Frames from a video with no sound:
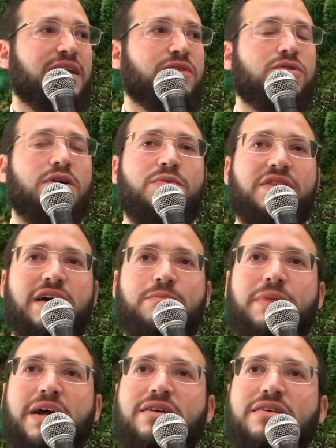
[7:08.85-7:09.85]
He grew up
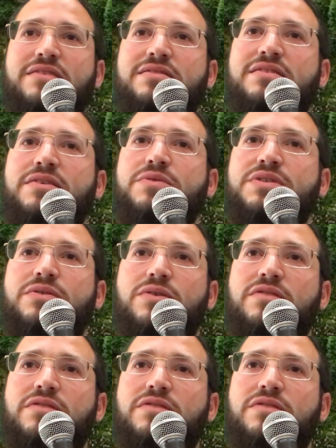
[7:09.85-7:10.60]
without parents. He was an